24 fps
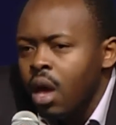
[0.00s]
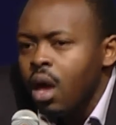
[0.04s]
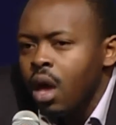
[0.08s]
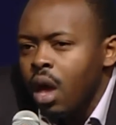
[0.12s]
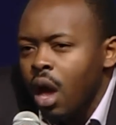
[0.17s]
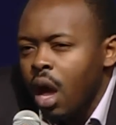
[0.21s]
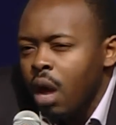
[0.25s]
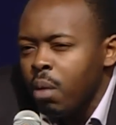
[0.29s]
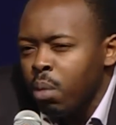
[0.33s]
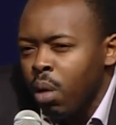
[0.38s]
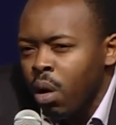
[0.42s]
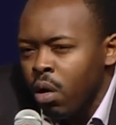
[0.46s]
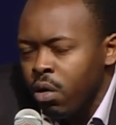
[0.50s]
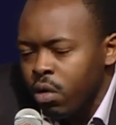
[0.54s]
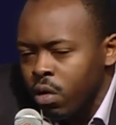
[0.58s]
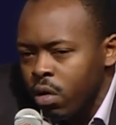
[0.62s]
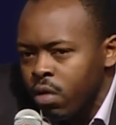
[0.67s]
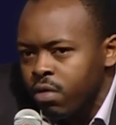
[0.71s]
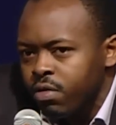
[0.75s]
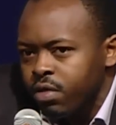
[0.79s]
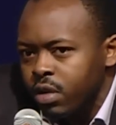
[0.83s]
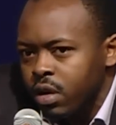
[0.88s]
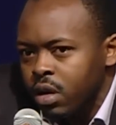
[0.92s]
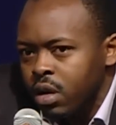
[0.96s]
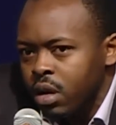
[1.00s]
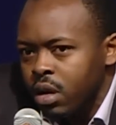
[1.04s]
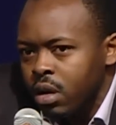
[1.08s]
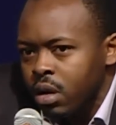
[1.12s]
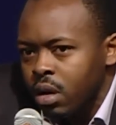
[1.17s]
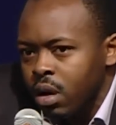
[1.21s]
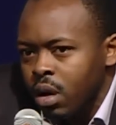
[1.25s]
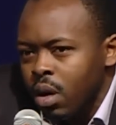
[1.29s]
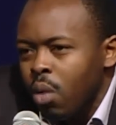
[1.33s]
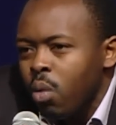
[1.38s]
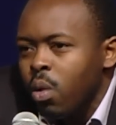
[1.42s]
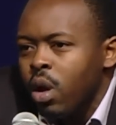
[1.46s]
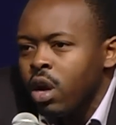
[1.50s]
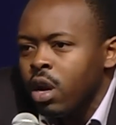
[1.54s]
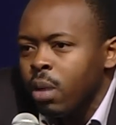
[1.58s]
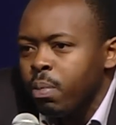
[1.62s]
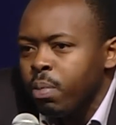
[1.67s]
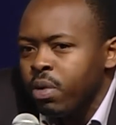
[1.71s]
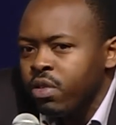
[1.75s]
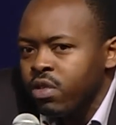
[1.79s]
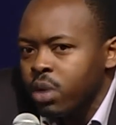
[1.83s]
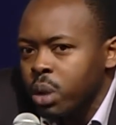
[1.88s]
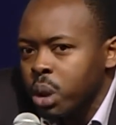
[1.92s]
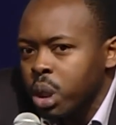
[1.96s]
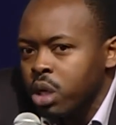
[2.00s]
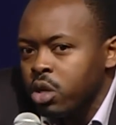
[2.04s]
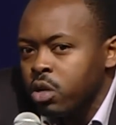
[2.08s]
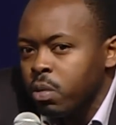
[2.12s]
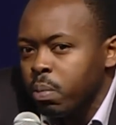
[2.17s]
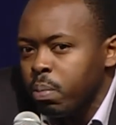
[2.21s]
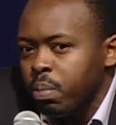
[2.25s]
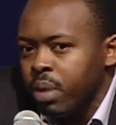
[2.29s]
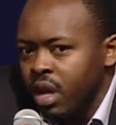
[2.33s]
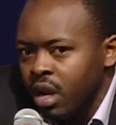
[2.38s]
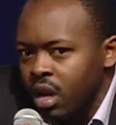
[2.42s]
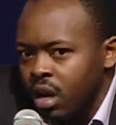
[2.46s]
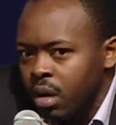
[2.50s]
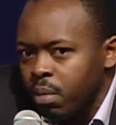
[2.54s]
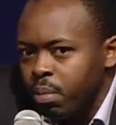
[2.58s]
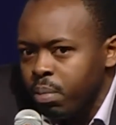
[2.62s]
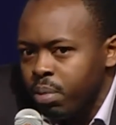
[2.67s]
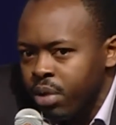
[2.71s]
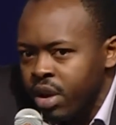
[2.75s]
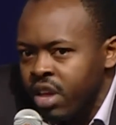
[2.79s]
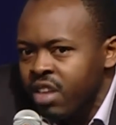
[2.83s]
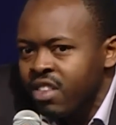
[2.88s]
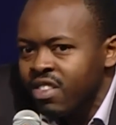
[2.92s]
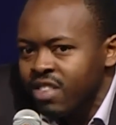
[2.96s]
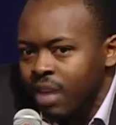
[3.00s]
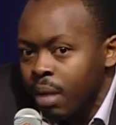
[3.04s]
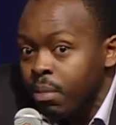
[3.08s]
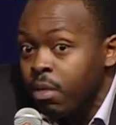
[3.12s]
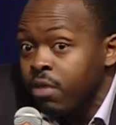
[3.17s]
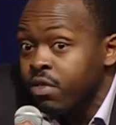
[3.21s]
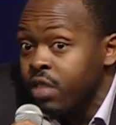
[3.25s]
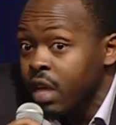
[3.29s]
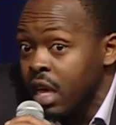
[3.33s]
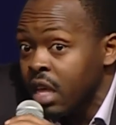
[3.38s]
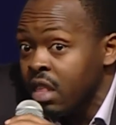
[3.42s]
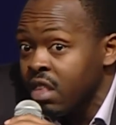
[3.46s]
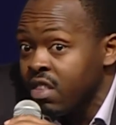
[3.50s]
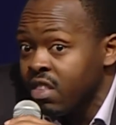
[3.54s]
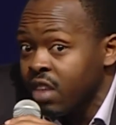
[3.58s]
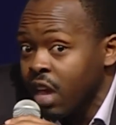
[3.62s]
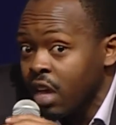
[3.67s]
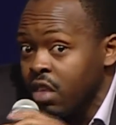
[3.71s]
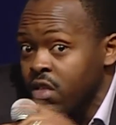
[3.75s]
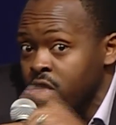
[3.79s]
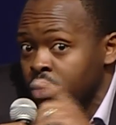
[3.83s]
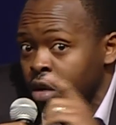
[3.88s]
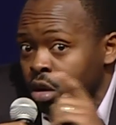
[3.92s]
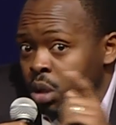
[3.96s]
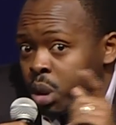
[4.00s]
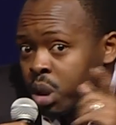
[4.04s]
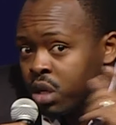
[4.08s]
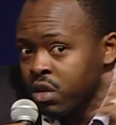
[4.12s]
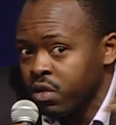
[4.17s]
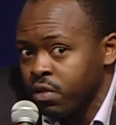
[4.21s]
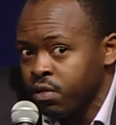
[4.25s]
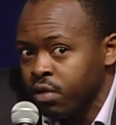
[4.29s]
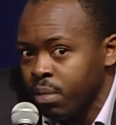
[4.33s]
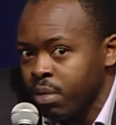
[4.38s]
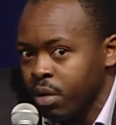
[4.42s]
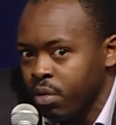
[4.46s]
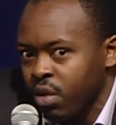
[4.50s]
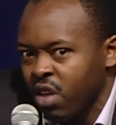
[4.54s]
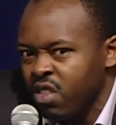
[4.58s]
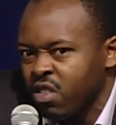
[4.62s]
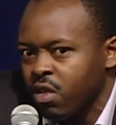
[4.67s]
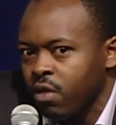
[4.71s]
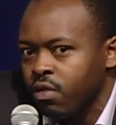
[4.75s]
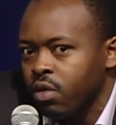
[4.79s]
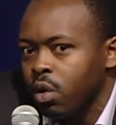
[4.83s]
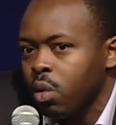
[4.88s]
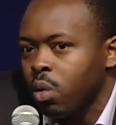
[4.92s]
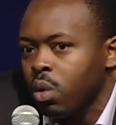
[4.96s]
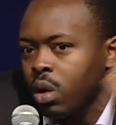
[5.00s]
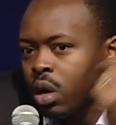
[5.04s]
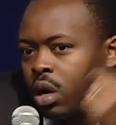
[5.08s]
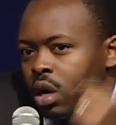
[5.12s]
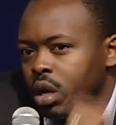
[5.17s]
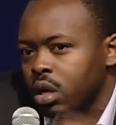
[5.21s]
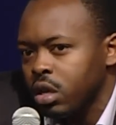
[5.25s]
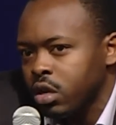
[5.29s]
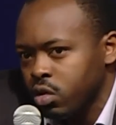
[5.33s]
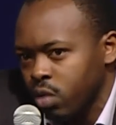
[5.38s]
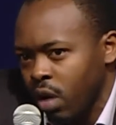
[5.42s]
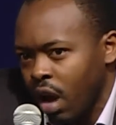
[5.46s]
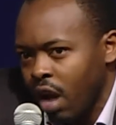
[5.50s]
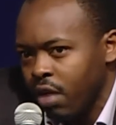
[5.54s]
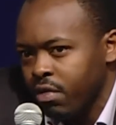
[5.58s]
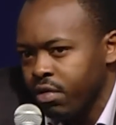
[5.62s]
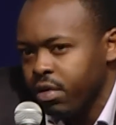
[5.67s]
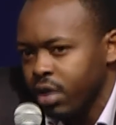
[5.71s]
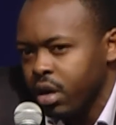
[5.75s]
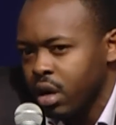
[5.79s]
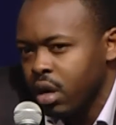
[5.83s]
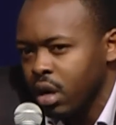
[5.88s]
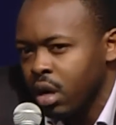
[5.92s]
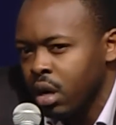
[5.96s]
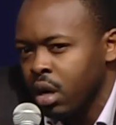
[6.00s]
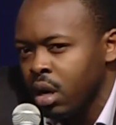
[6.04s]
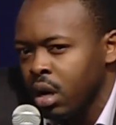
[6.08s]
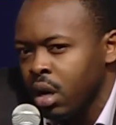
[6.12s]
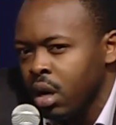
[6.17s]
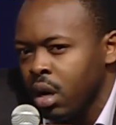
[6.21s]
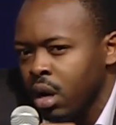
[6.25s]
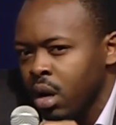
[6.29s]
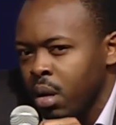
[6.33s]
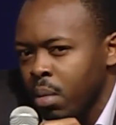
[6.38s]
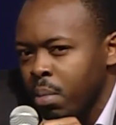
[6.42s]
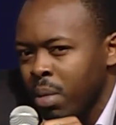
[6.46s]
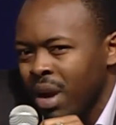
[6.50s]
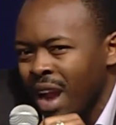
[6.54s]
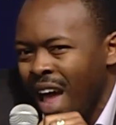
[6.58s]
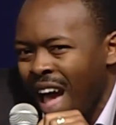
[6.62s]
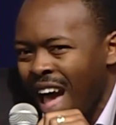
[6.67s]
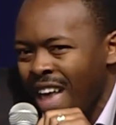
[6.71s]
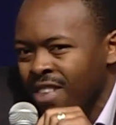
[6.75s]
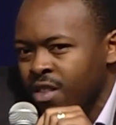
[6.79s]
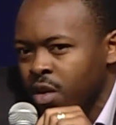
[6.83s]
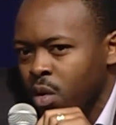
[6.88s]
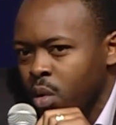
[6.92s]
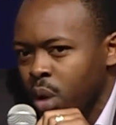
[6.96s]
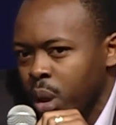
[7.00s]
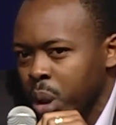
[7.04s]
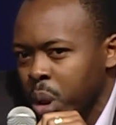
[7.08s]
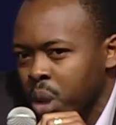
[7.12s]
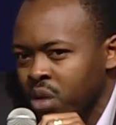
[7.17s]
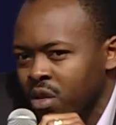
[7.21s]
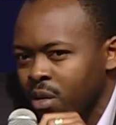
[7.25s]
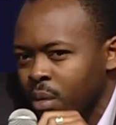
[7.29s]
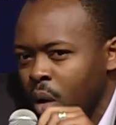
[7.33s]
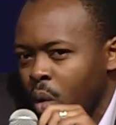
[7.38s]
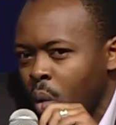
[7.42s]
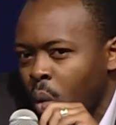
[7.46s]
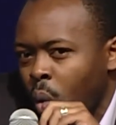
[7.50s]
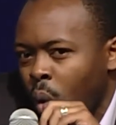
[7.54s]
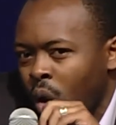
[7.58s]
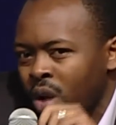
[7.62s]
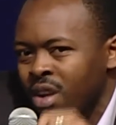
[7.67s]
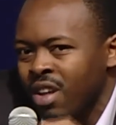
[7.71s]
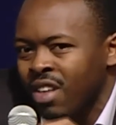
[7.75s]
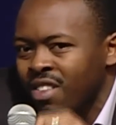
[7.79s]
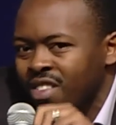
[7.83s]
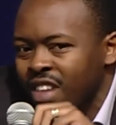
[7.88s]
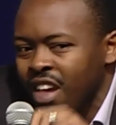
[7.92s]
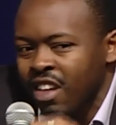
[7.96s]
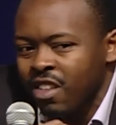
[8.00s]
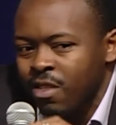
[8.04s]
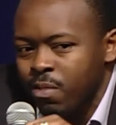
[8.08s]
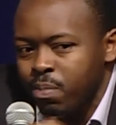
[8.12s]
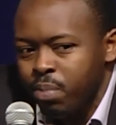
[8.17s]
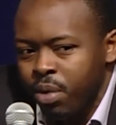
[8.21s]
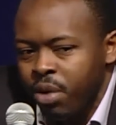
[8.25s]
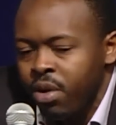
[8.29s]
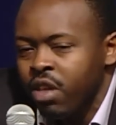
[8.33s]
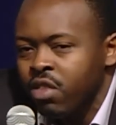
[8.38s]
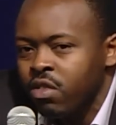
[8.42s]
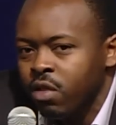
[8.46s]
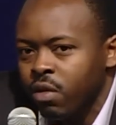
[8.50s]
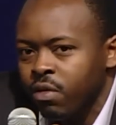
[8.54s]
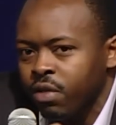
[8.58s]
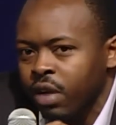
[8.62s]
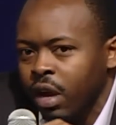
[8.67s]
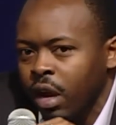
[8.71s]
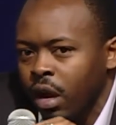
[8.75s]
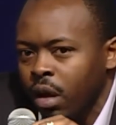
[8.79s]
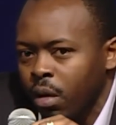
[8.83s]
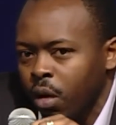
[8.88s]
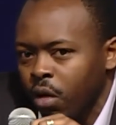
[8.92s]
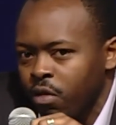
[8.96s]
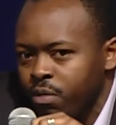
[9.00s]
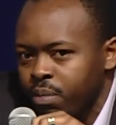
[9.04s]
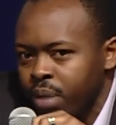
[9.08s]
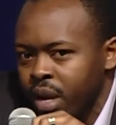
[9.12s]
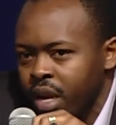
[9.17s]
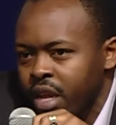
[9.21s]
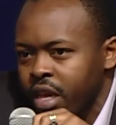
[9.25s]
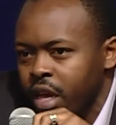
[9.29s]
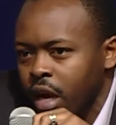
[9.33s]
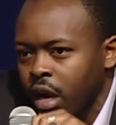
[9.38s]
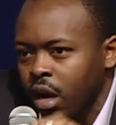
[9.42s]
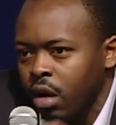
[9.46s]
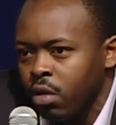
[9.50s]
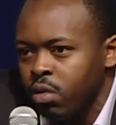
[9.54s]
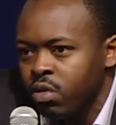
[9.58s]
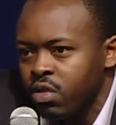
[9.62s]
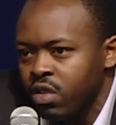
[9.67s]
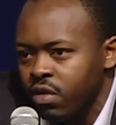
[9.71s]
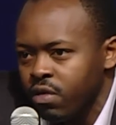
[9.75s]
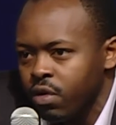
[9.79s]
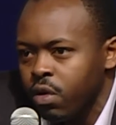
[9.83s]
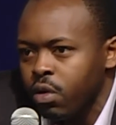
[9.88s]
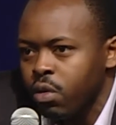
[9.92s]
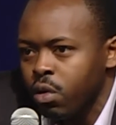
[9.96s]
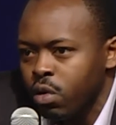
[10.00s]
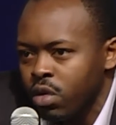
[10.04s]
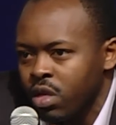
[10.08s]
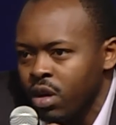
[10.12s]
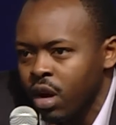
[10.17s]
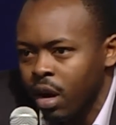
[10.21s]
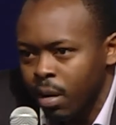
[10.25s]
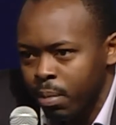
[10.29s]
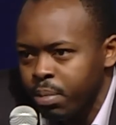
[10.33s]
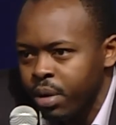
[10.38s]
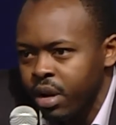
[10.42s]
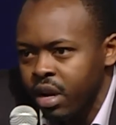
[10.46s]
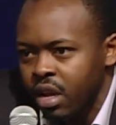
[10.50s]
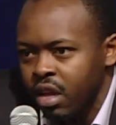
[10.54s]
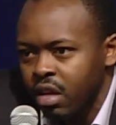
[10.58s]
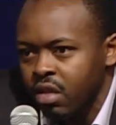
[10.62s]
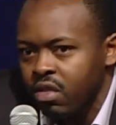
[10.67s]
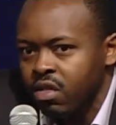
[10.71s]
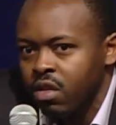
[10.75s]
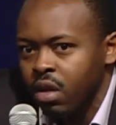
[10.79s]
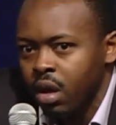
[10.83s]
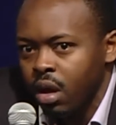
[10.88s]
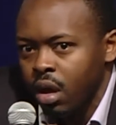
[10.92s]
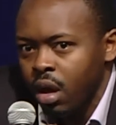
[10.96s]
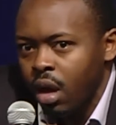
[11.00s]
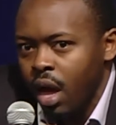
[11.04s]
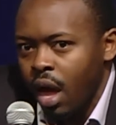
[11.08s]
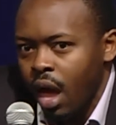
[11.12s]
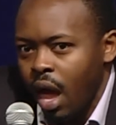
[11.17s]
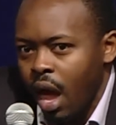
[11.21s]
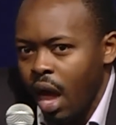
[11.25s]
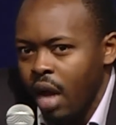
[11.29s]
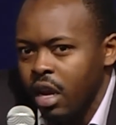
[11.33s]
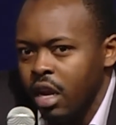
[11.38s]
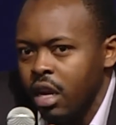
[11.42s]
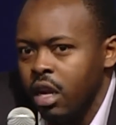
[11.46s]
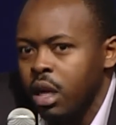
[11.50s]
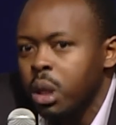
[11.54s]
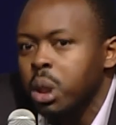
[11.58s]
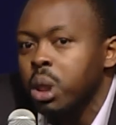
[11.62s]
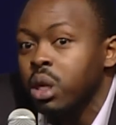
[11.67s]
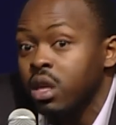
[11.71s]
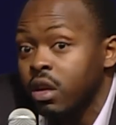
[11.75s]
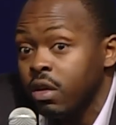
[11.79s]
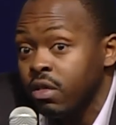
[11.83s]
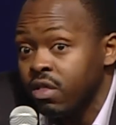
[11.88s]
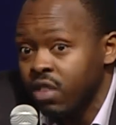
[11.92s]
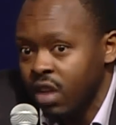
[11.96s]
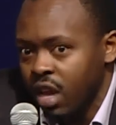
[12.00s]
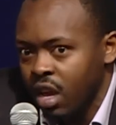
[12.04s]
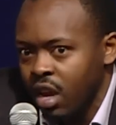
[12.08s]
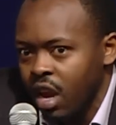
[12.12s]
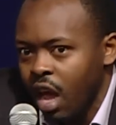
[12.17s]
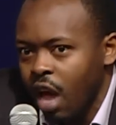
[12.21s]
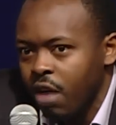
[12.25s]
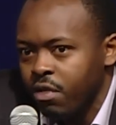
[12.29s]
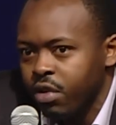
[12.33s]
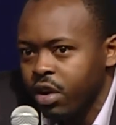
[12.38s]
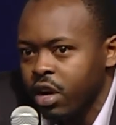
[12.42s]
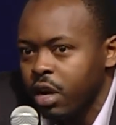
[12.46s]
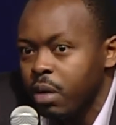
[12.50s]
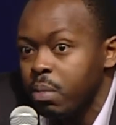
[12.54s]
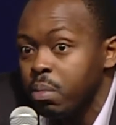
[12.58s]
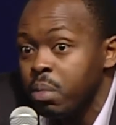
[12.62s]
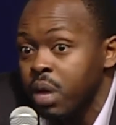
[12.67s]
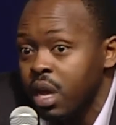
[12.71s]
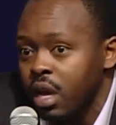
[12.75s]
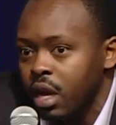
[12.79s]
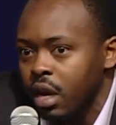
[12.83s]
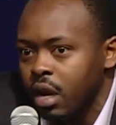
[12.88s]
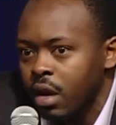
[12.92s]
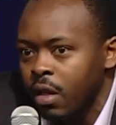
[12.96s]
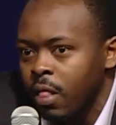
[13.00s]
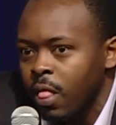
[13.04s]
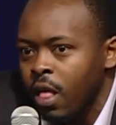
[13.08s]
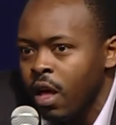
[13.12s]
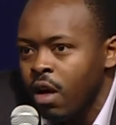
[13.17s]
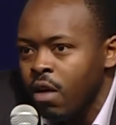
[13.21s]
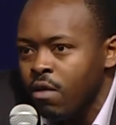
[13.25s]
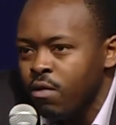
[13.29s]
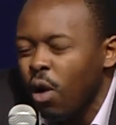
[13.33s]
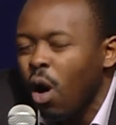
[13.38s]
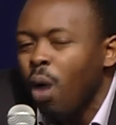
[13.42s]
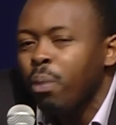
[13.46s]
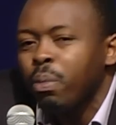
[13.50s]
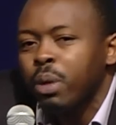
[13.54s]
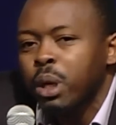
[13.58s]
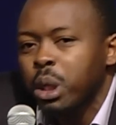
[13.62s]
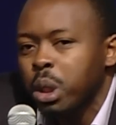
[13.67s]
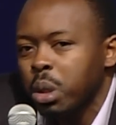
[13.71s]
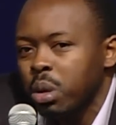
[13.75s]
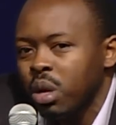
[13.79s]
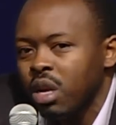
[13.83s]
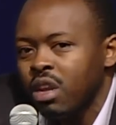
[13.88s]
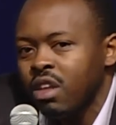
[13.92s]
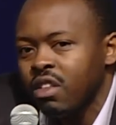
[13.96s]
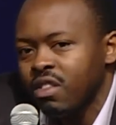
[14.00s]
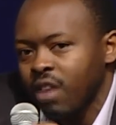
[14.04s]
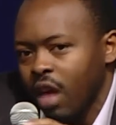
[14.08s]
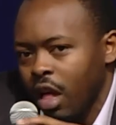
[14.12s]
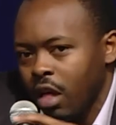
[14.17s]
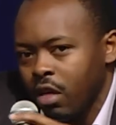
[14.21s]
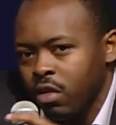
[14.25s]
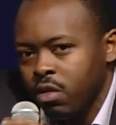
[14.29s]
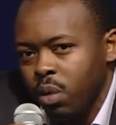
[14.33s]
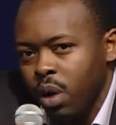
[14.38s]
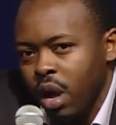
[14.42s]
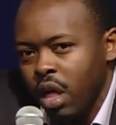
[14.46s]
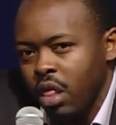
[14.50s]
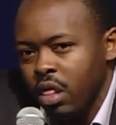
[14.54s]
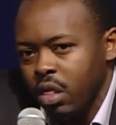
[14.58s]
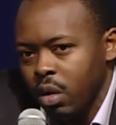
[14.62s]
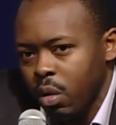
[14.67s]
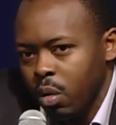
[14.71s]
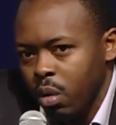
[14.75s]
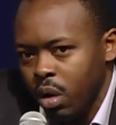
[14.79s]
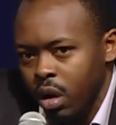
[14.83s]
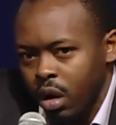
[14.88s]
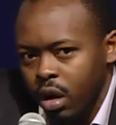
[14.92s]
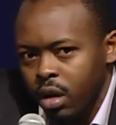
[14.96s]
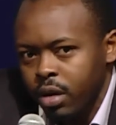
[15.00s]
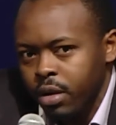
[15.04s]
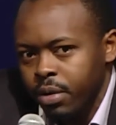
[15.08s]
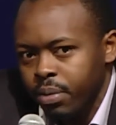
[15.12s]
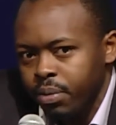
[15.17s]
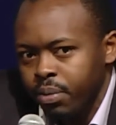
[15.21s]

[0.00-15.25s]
And moreover, we're in a position to bring some of the insights, not just from the rest of the world to Africa, but ask questions about what does the experience of building inclusive growth companies and initiatives in Africa mean for opportunities elsewhere in the world.